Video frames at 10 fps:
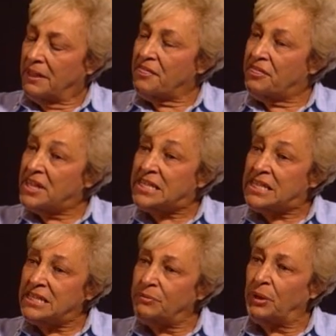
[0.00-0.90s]
This
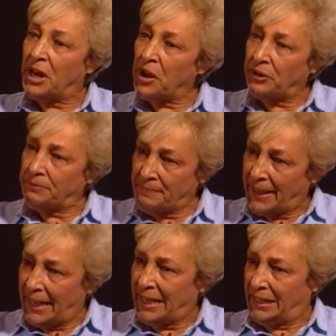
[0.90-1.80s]
is what hurt
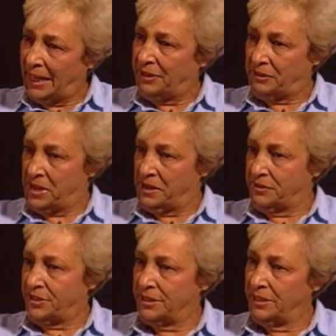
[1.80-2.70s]
me in later
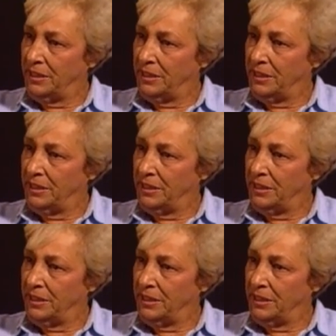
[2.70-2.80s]
years,